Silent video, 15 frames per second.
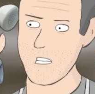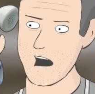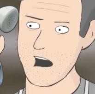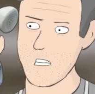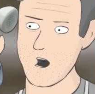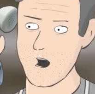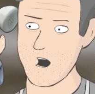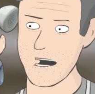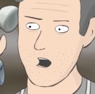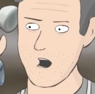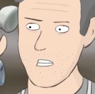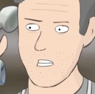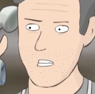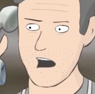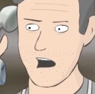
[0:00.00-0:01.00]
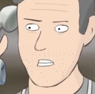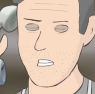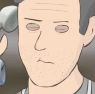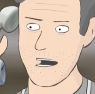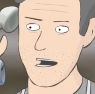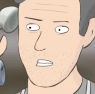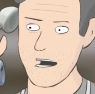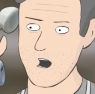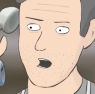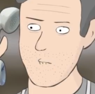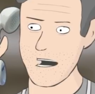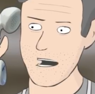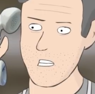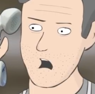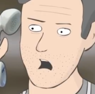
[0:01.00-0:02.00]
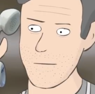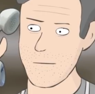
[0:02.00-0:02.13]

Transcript: thank you. When should I expect the officer?